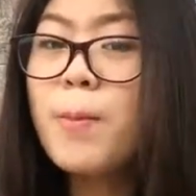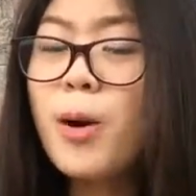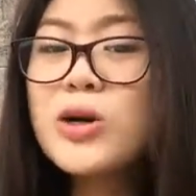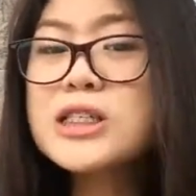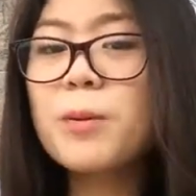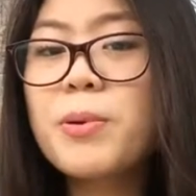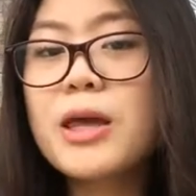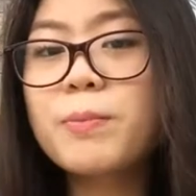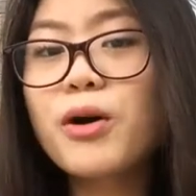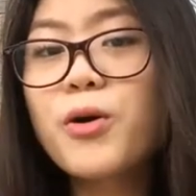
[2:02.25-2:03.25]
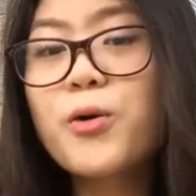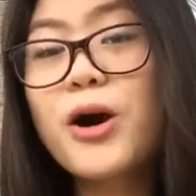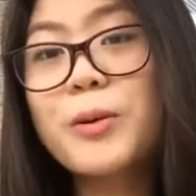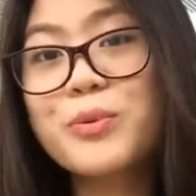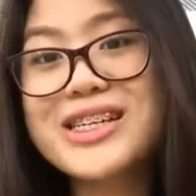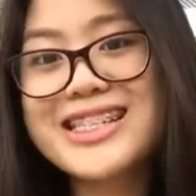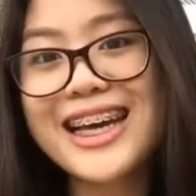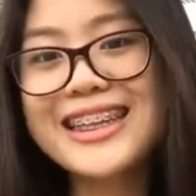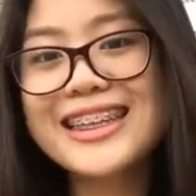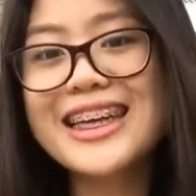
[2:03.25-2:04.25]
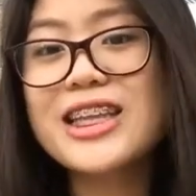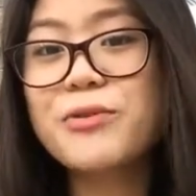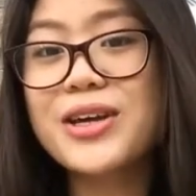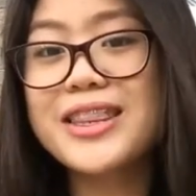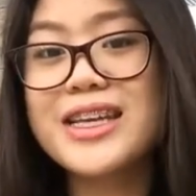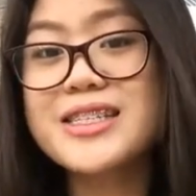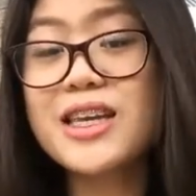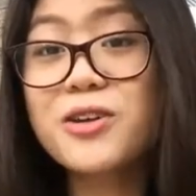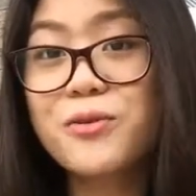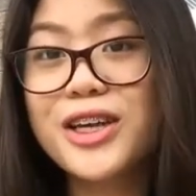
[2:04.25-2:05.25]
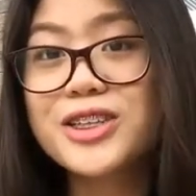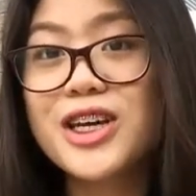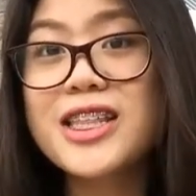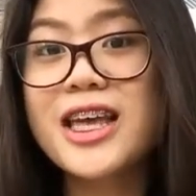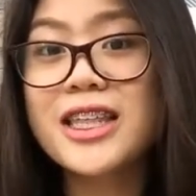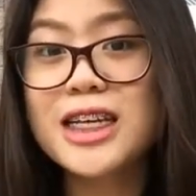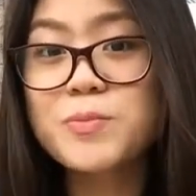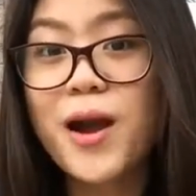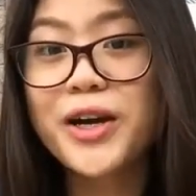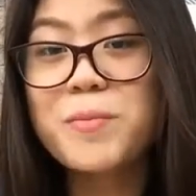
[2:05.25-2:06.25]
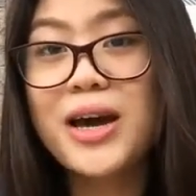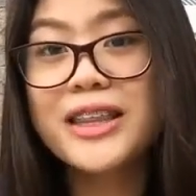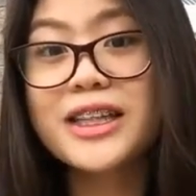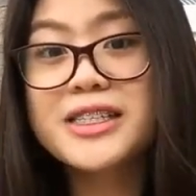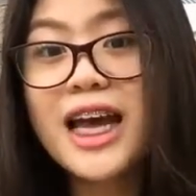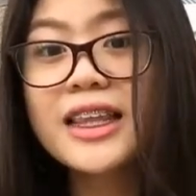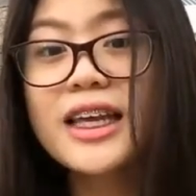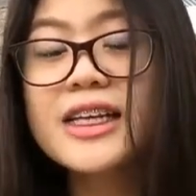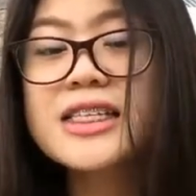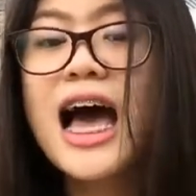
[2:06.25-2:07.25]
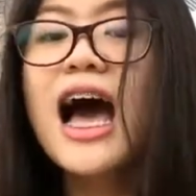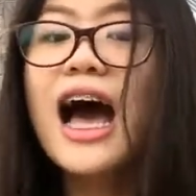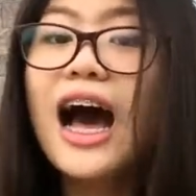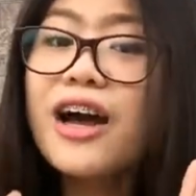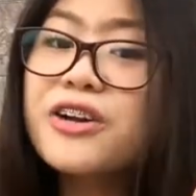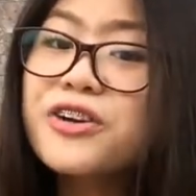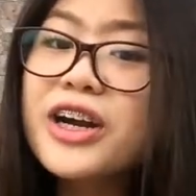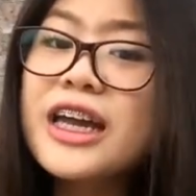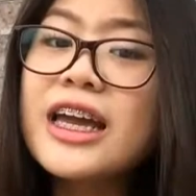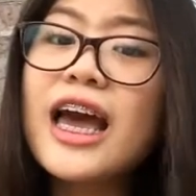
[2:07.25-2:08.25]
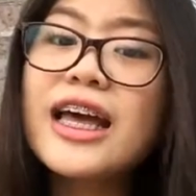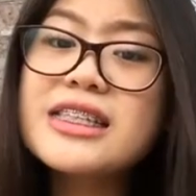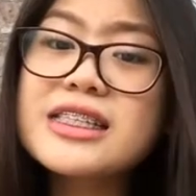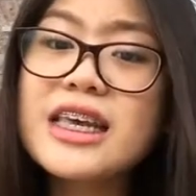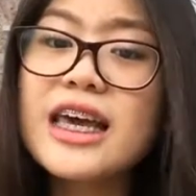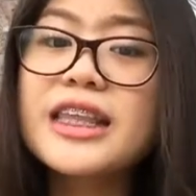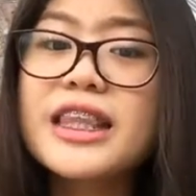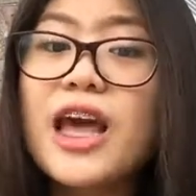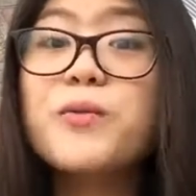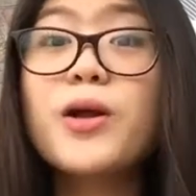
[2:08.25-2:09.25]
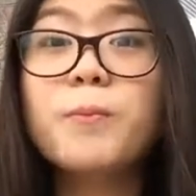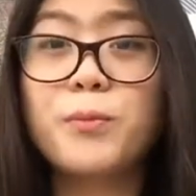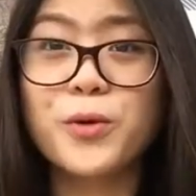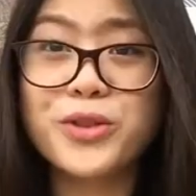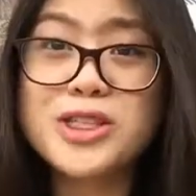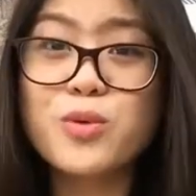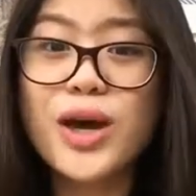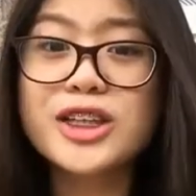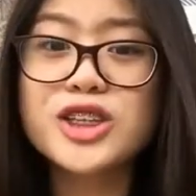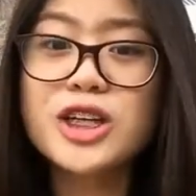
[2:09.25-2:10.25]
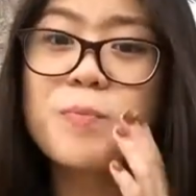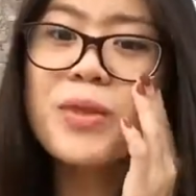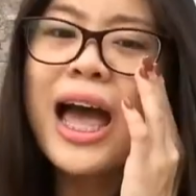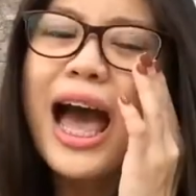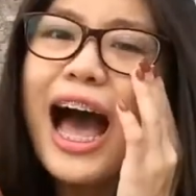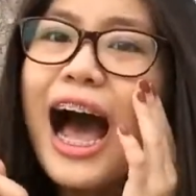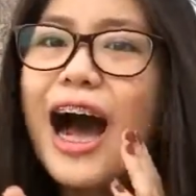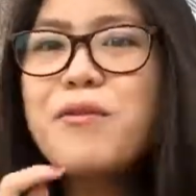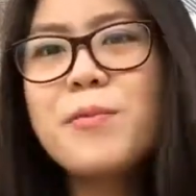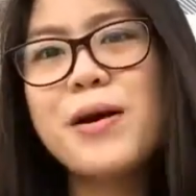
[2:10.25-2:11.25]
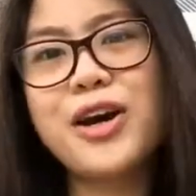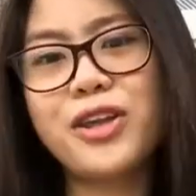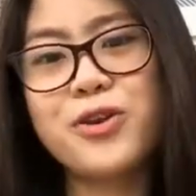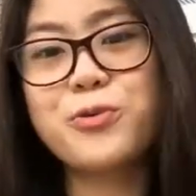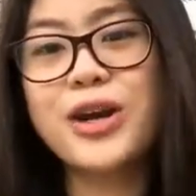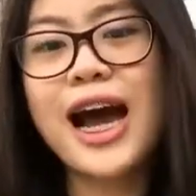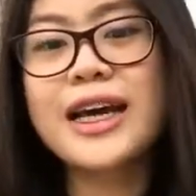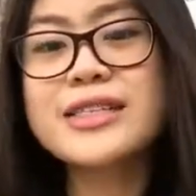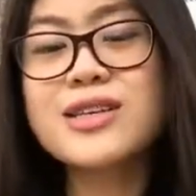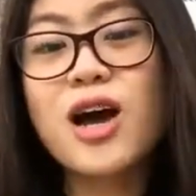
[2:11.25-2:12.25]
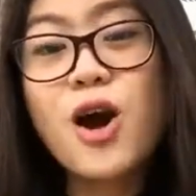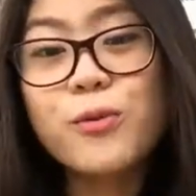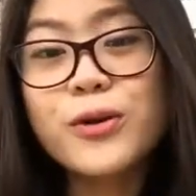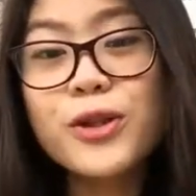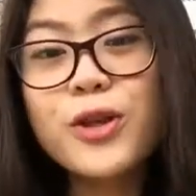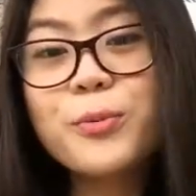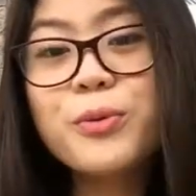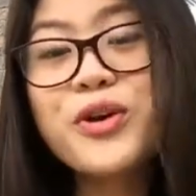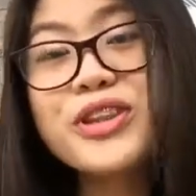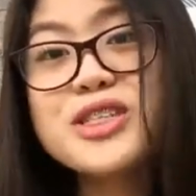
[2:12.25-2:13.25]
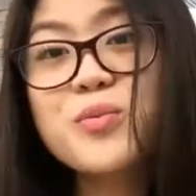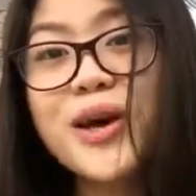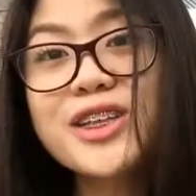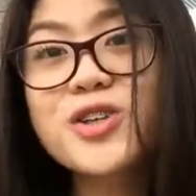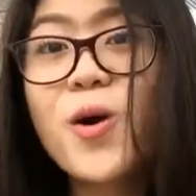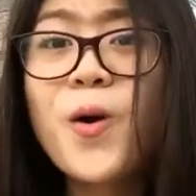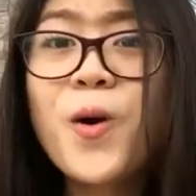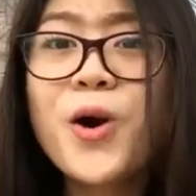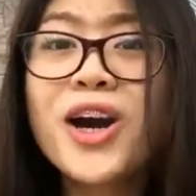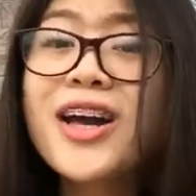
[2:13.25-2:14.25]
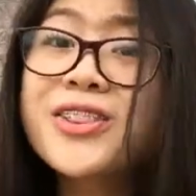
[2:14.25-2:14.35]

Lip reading: Most people who are presented with this situation in experimental settings agree and say they would pull the switch. How about you guys? Will you pull the switch or